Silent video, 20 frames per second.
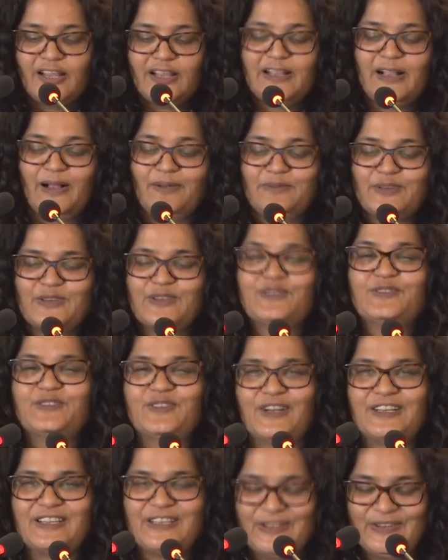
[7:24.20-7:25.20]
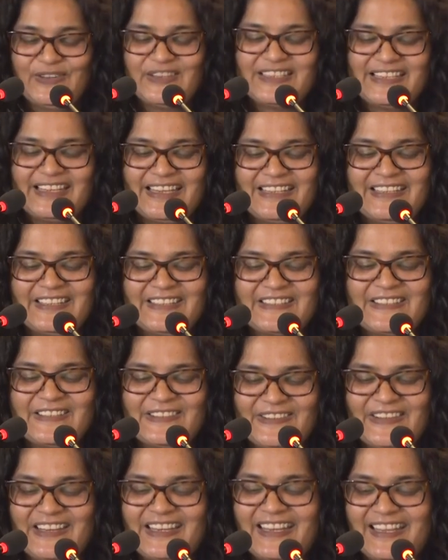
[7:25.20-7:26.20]
come to what USAID is
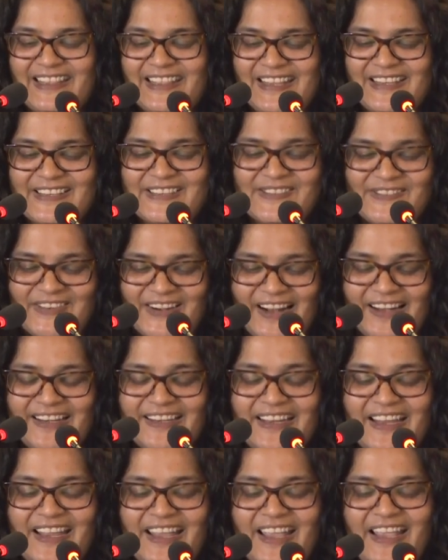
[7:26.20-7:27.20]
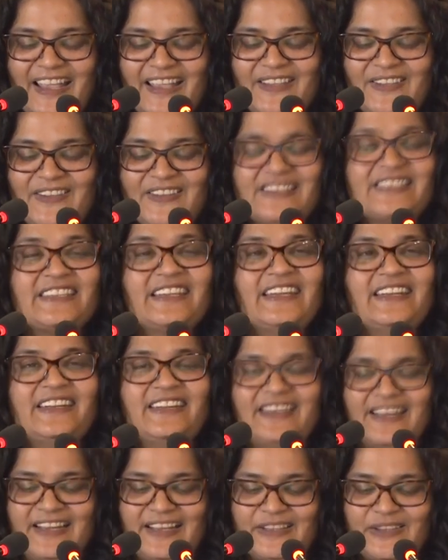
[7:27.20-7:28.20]
doing in this front.
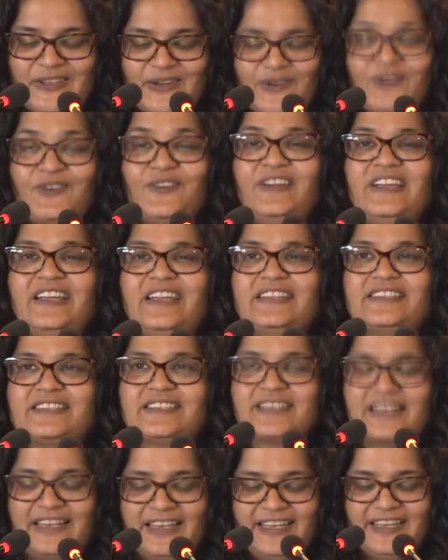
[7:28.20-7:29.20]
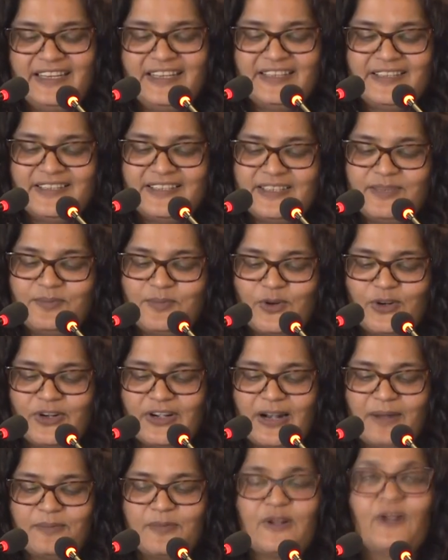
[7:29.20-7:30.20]
USAID, through its clean energy
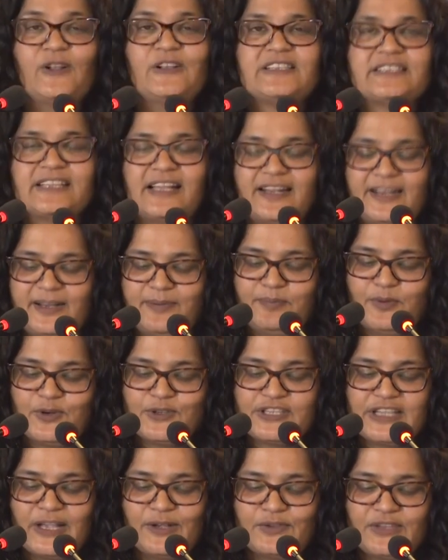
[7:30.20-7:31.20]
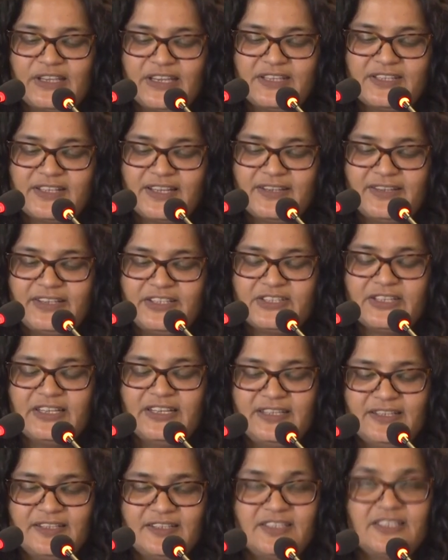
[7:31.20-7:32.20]
program called SAREP, or South Asia Regional
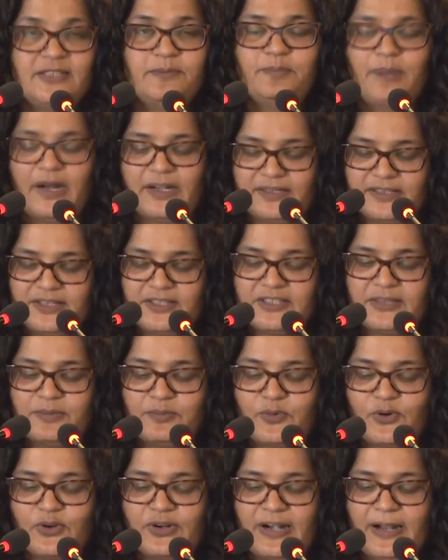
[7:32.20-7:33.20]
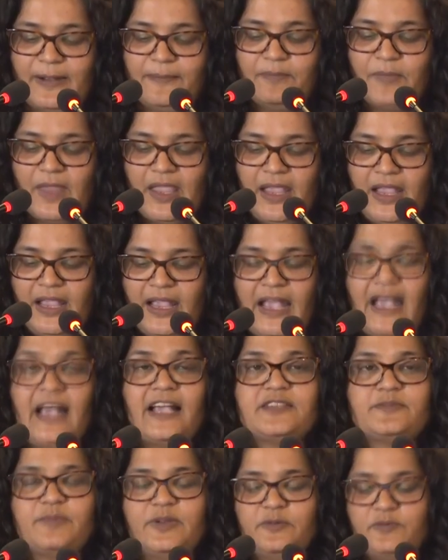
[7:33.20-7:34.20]
Energy Partnership Program,
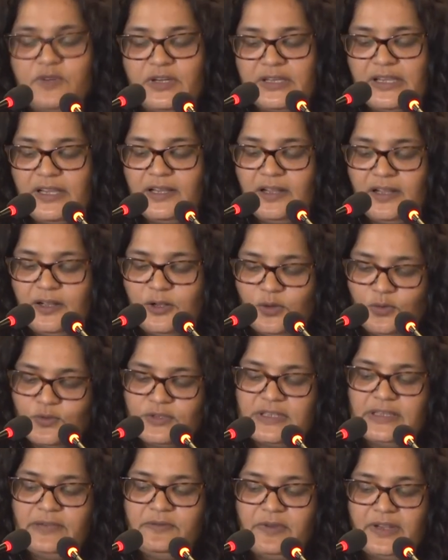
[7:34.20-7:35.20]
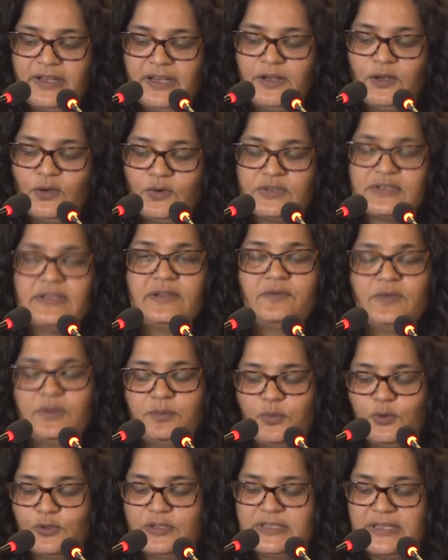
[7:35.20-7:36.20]
has been working very closely with
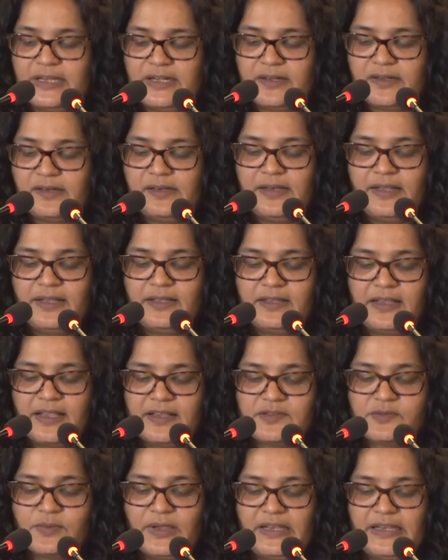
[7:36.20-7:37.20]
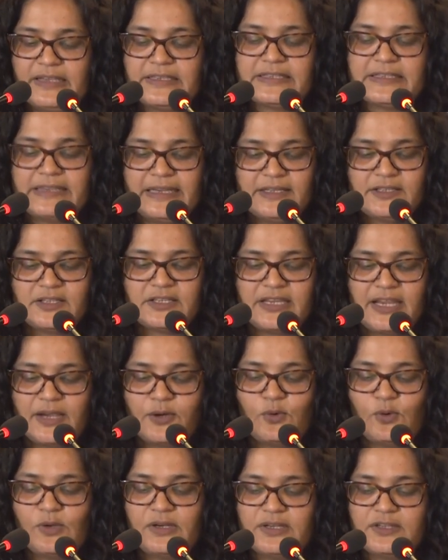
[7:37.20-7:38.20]
both central and as well as state
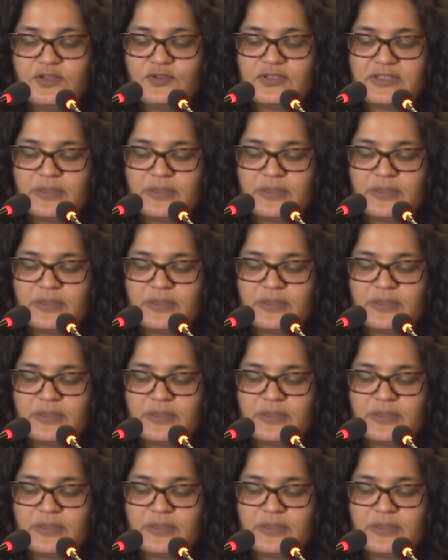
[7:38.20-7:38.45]
stakeholders